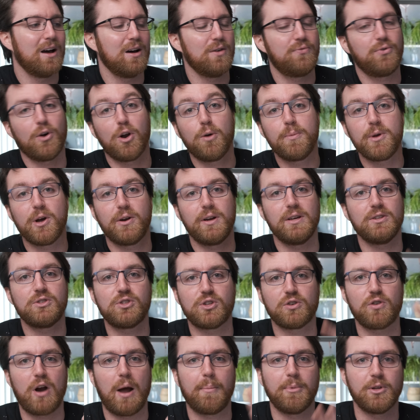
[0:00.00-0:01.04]
Follow me on
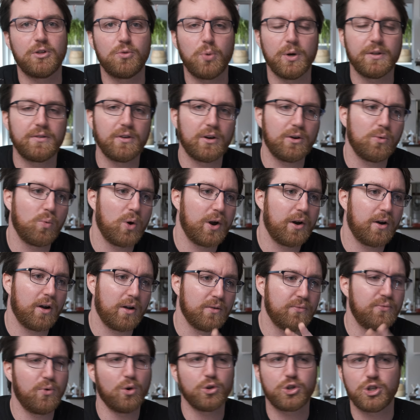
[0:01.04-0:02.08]
Instagram and Twitter, where
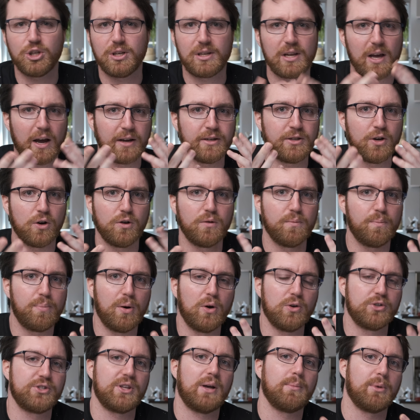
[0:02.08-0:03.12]
unfortunately I don't
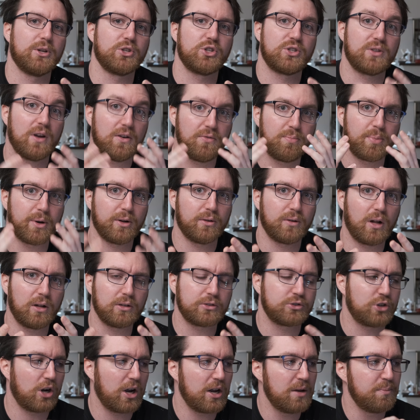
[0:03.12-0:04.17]
post that much stuff, but I'll
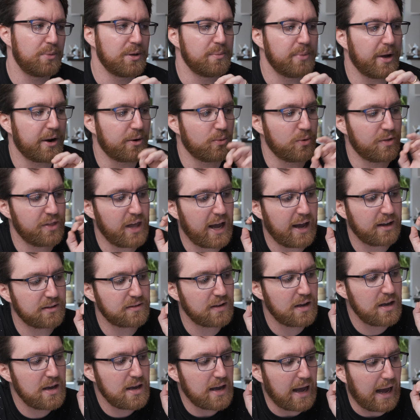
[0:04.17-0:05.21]
try and be better with that.
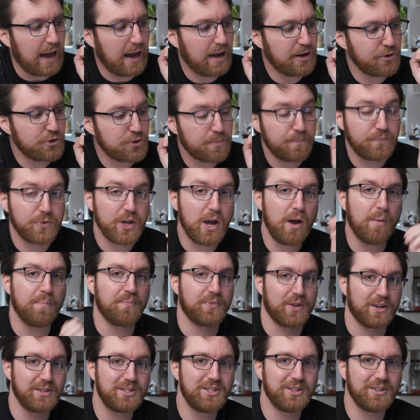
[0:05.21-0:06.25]
And yeah,
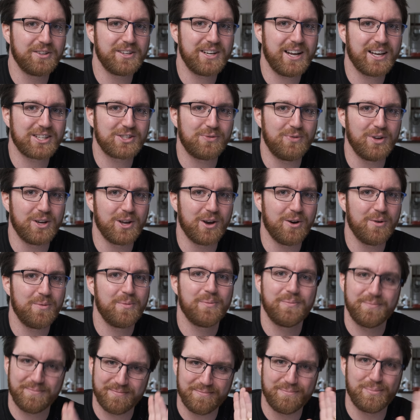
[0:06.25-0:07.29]
until the next video,
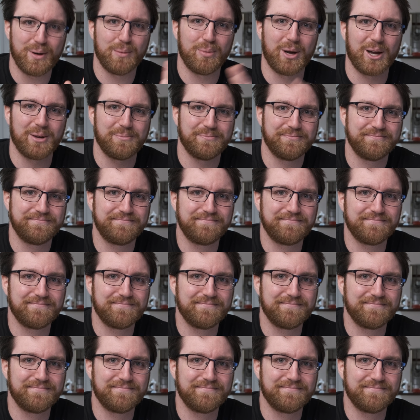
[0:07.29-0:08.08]
bye-bye.